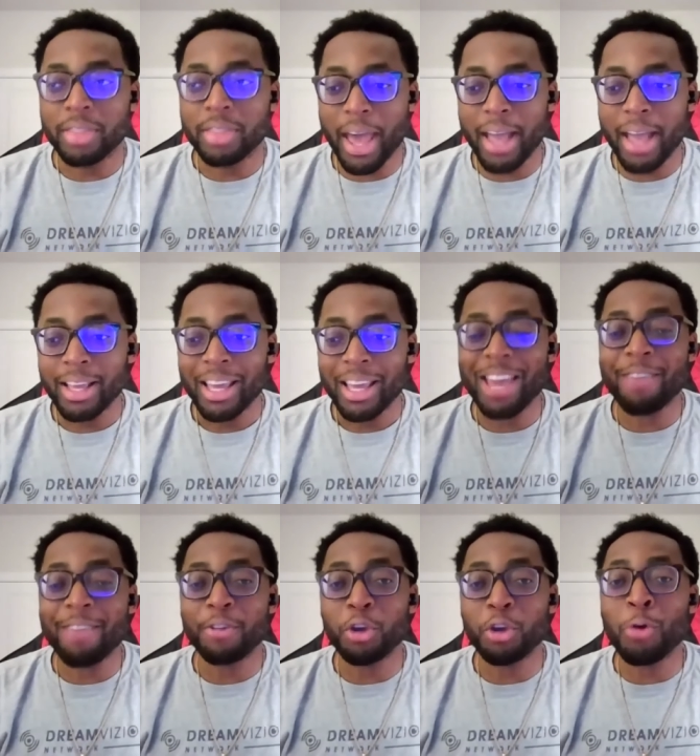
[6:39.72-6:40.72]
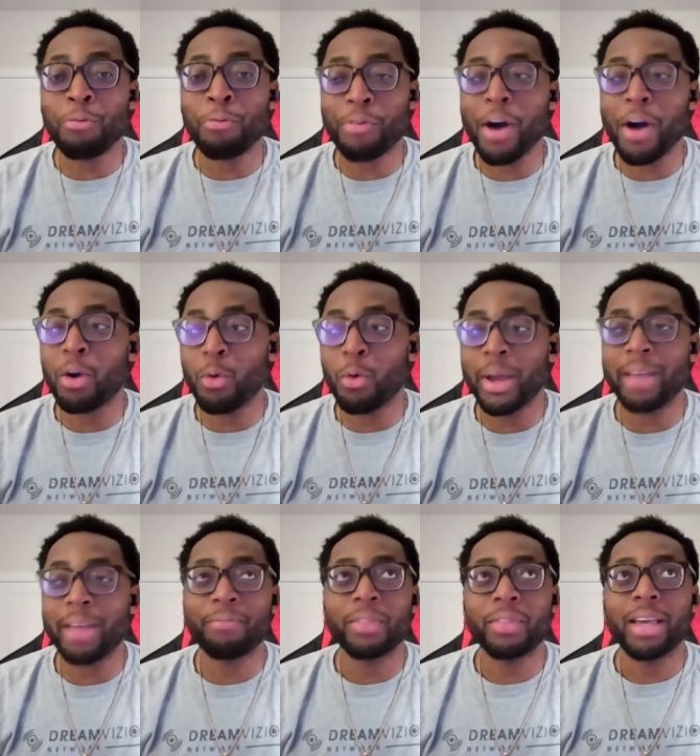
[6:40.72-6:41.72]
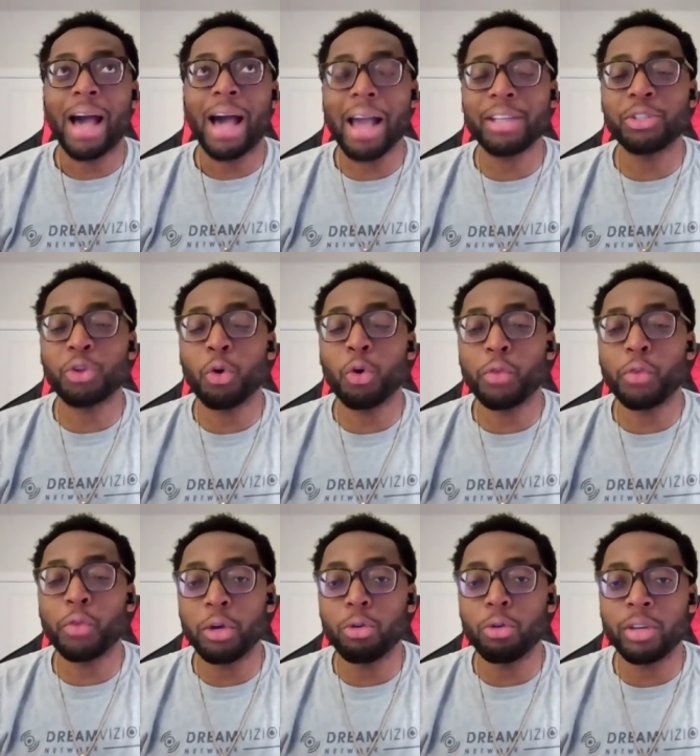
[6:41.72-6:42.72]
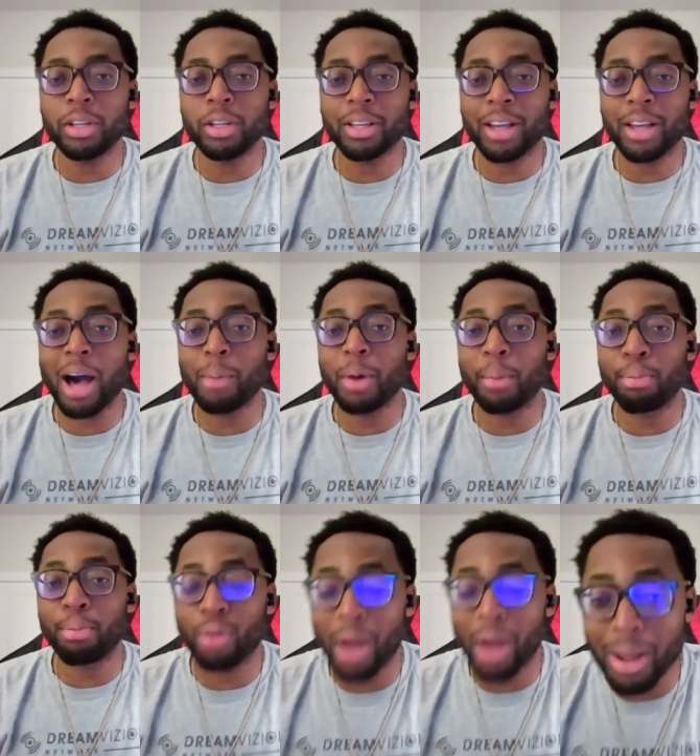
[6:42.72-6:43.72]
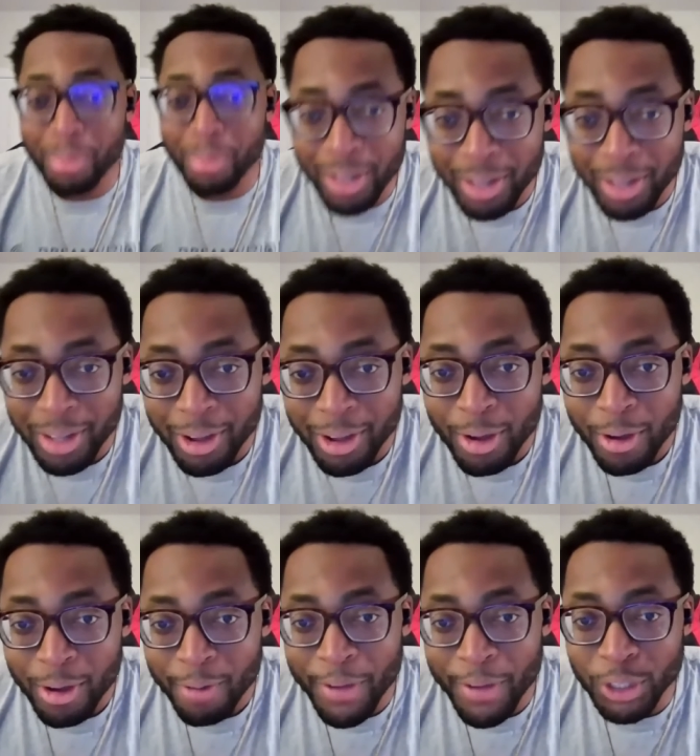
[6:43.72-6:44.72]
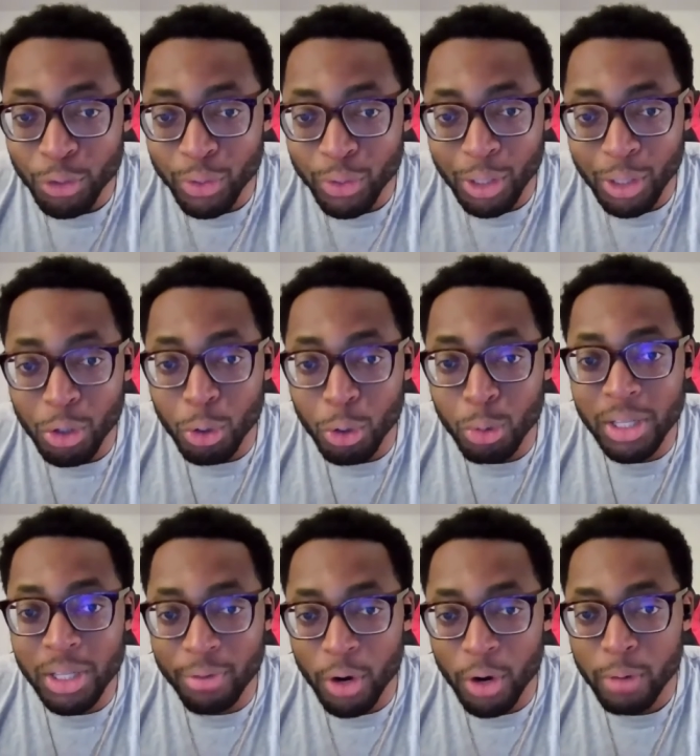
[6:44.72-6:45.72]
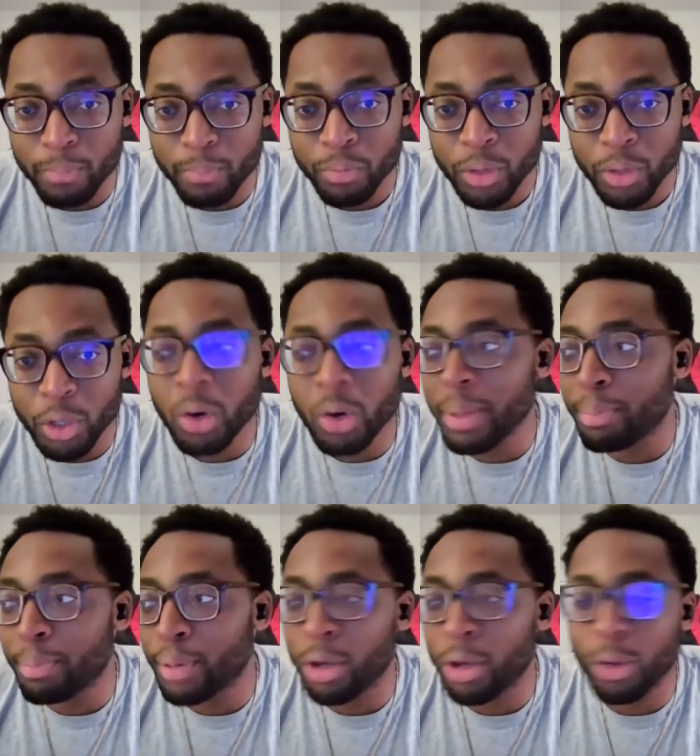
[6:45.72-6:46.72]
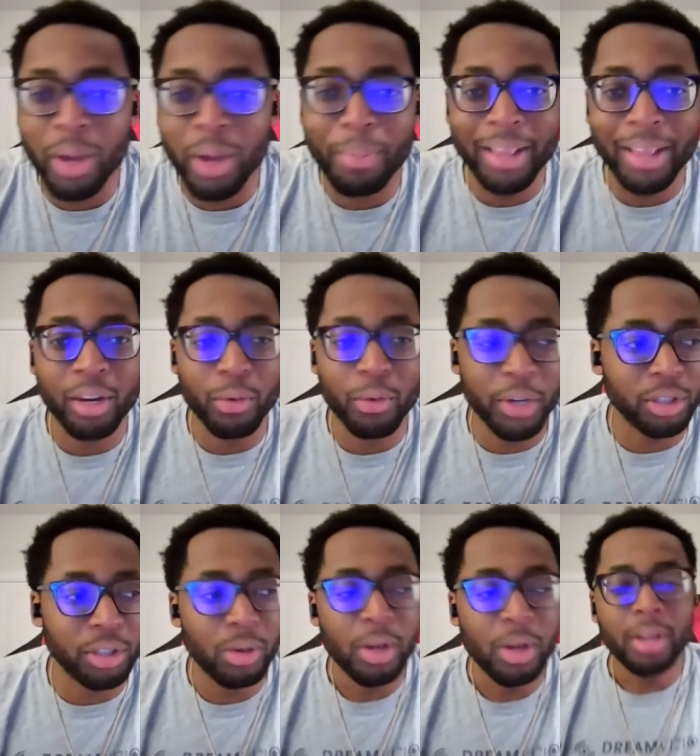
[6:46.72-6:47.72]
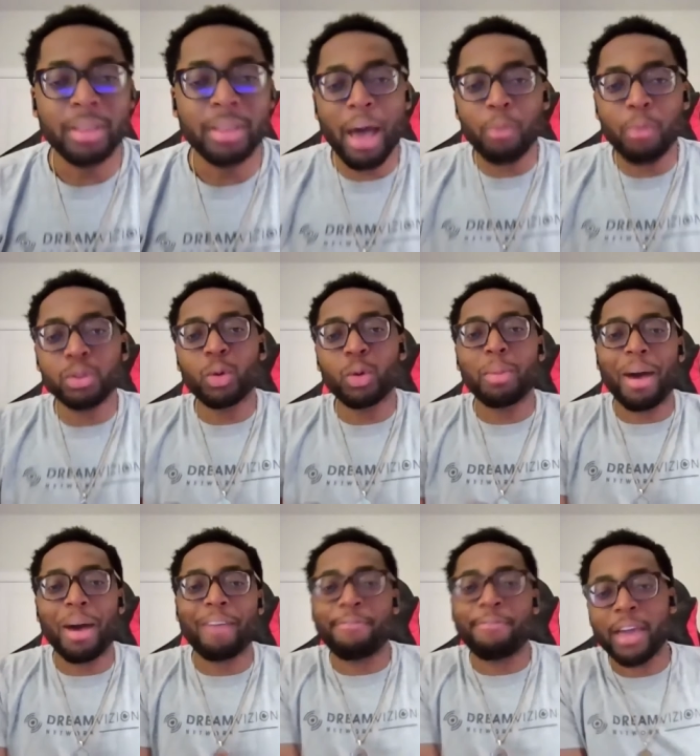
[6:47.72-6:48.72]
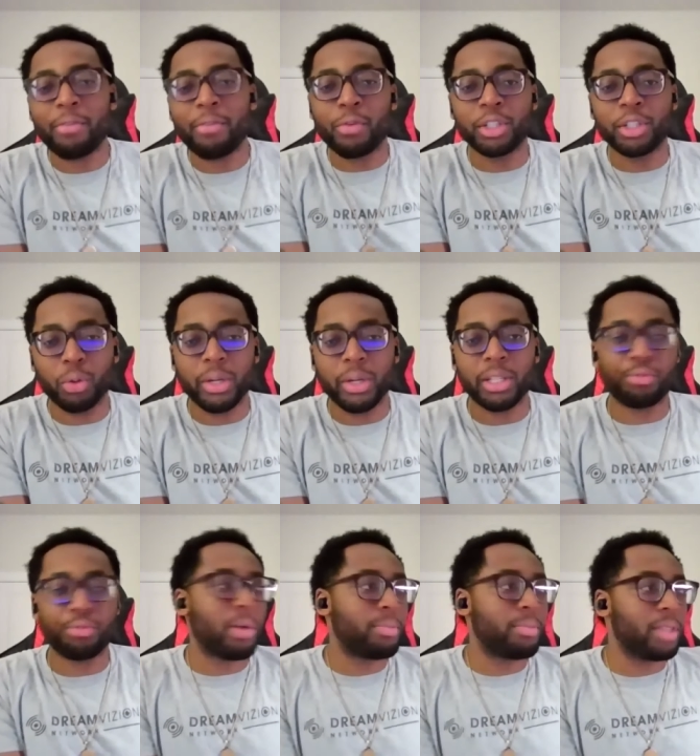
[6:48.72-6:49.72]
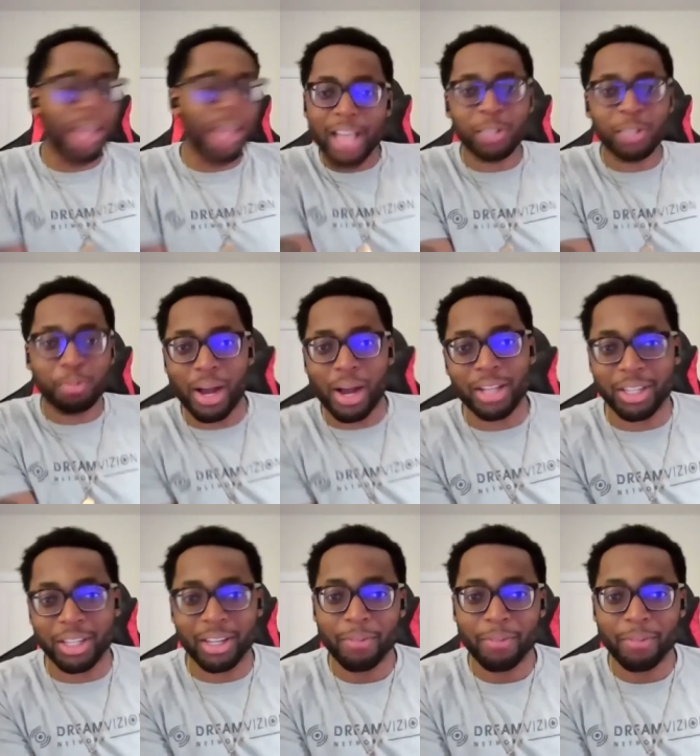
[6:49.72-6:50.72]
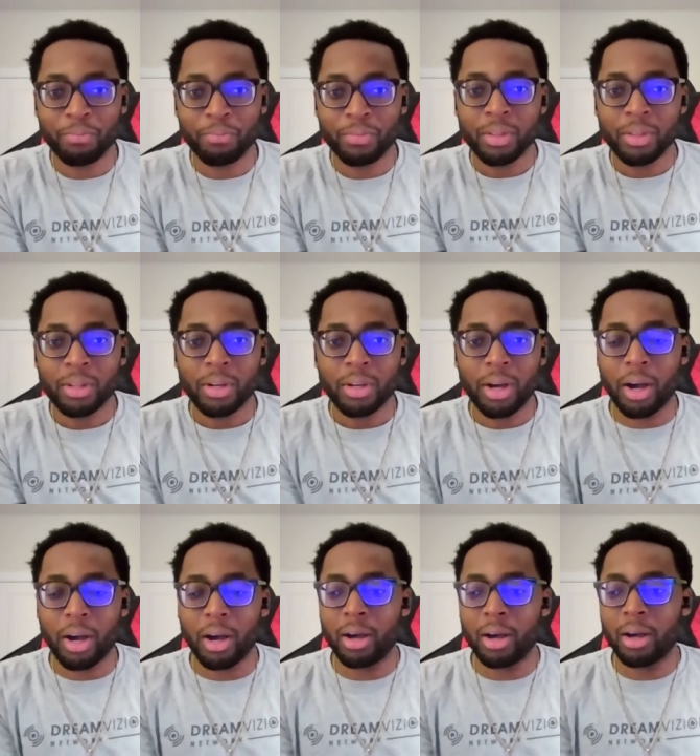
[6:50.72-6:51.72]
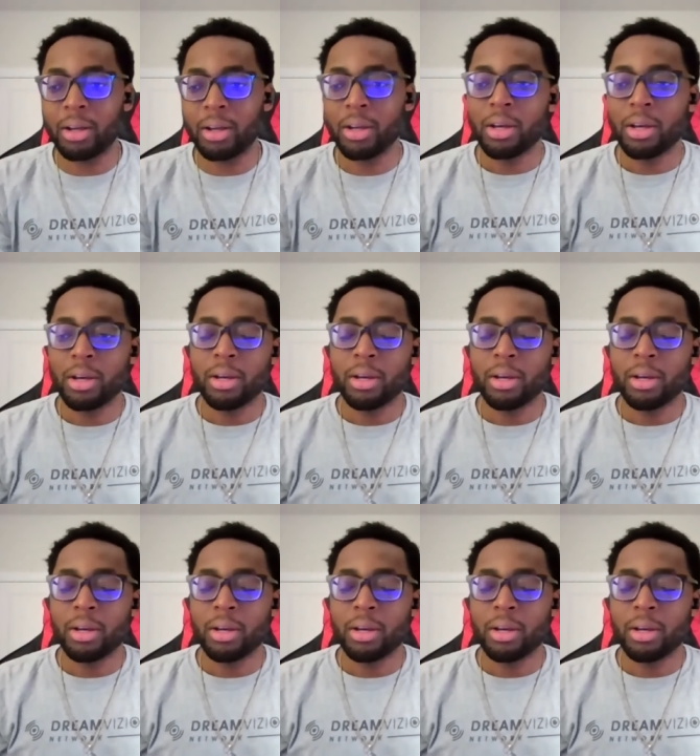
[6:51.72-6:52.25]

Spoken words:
that if you fuck with High School Reunion, Prom featuring Lil Uzi Vert, you will be blown away by the original. That was one of my favorite joints from the last project. And